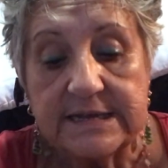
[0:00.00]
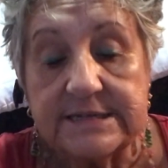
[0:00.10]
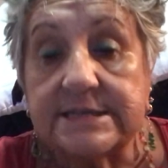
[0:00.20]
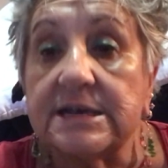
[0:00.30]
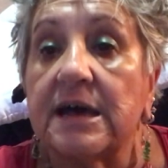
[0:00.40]

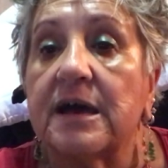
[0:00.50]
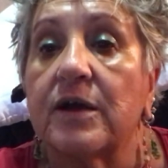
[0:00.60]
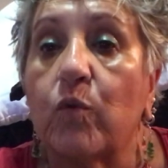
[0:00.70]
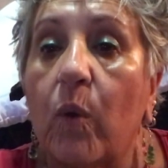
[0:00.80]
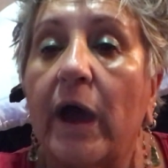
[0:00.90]
it's
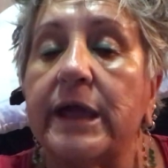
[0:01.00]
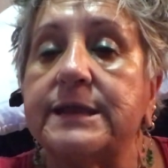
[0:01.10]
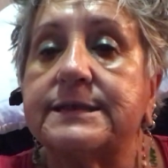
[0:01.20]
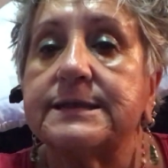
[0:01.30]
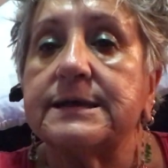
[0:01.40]
a
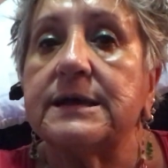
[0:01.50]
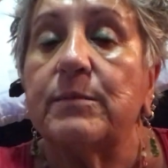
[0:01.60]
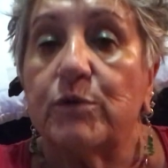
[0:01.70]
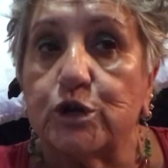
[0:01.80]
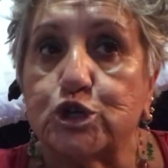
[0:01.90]
quite
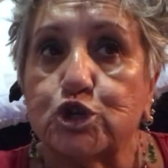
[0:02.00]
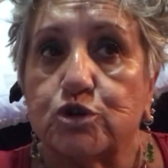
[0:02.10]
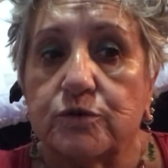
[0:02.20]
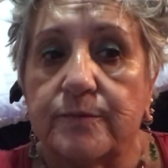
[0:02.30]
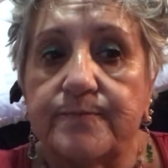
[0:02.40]

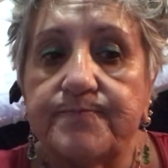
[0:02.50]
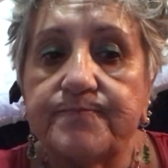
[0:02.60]
emotional